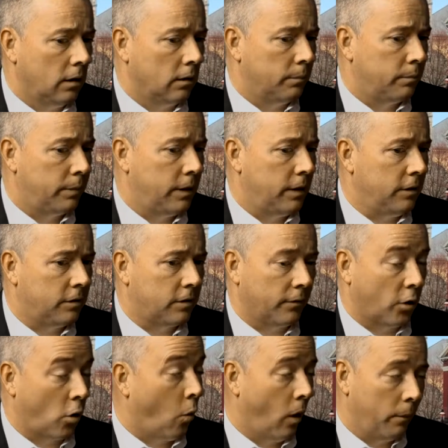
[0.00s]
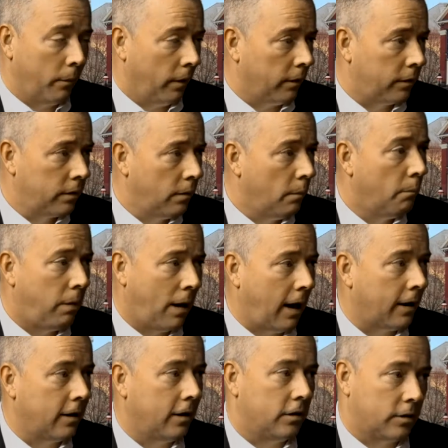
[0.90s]
piece of equipment,
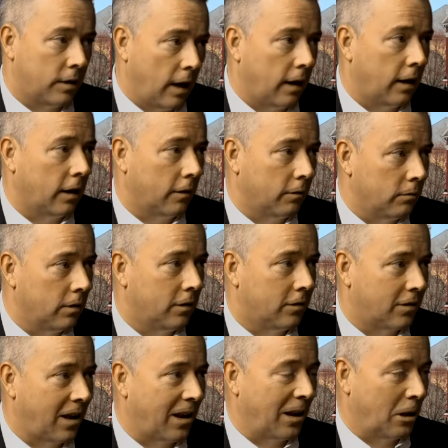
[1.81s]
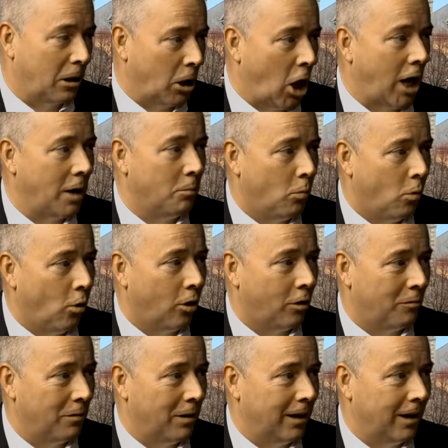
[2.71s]
but it's getting a lot
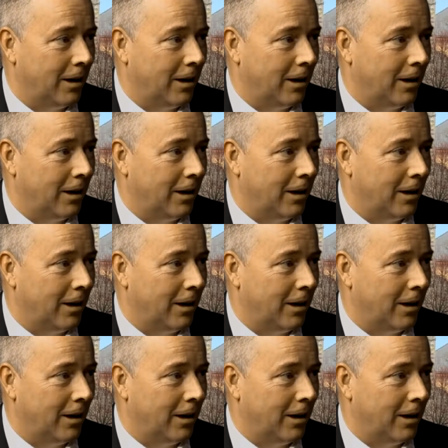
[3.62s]
more